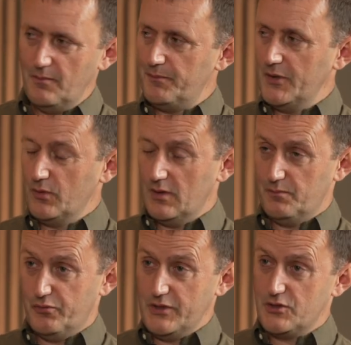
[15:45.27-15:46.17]
build a
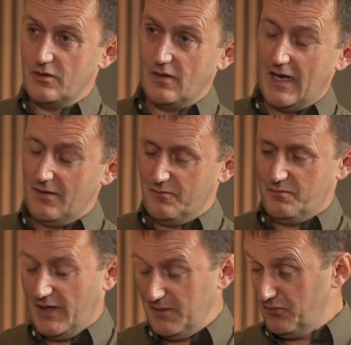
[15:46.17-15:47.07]
bridge out of
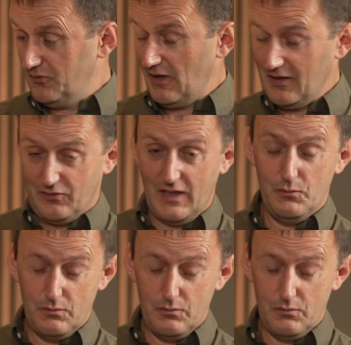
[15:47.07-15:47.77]
paper and sellotape,